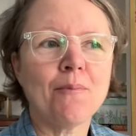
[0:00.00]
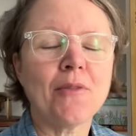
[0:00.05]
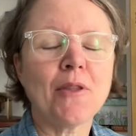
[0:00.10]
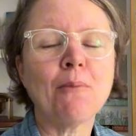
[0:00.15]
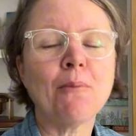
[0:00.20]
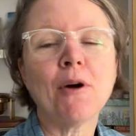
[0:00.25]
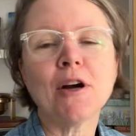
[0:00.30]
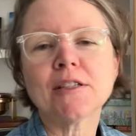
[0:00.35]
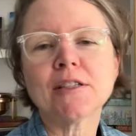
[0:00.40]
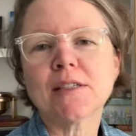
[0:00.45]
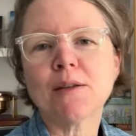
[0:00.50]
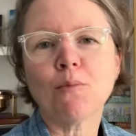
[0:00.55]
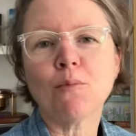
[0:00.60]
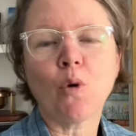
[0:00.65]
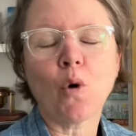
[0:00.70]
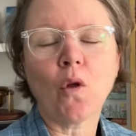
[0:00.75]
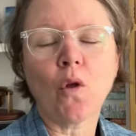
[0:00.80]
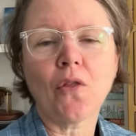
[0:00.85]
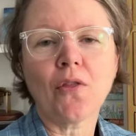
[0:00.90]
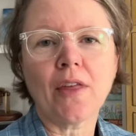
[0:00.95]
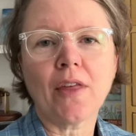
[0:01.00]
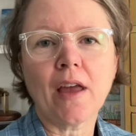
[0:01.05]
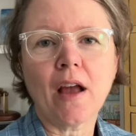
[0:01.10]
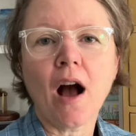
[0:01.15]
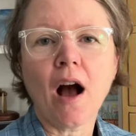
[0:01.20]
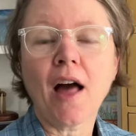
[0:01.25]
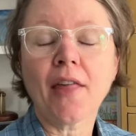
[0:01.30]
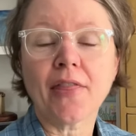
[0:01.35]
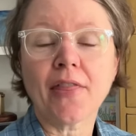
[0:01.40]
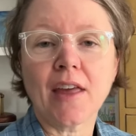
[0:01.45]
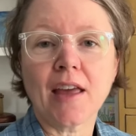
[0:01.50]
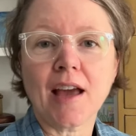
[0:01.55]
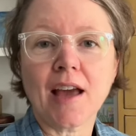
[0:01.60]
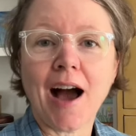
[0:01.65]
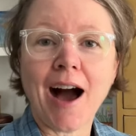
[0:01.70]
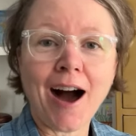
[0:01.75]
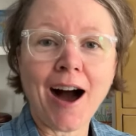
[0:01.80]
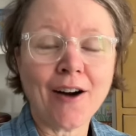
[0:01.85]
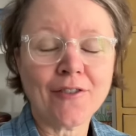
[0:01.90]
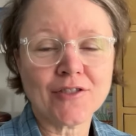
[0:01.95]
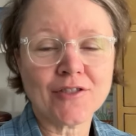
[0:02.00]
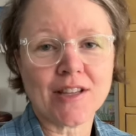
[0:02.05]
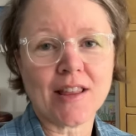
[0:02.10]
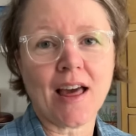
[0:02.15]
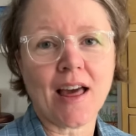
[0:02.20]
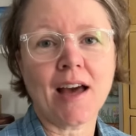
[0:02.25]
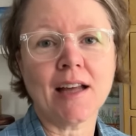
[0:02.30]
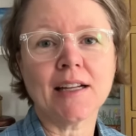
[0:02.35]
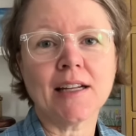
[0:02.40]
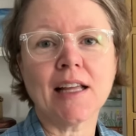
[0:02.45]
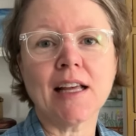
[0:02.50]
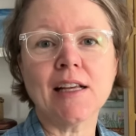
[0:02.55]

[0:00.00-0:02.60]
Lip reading: The most important thing, I think, after that